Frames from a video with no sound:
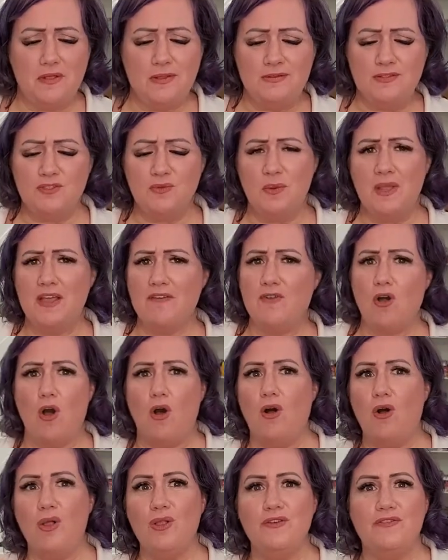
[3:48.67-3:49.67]
and so we have
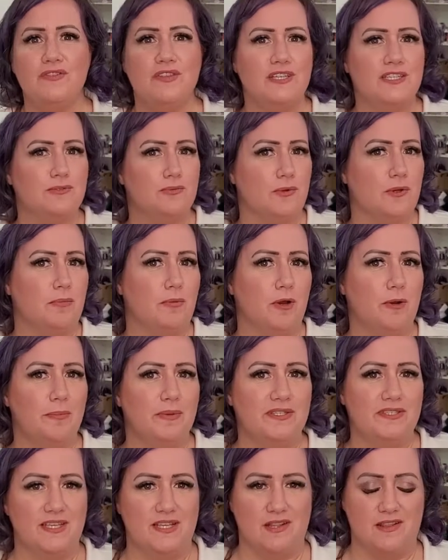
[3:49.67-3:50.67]
all of these
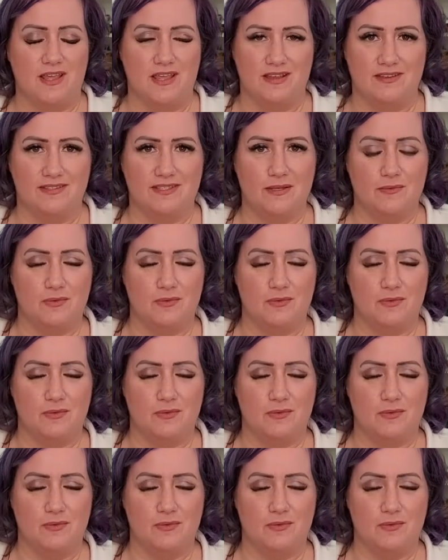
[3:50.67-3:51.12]
repurposing things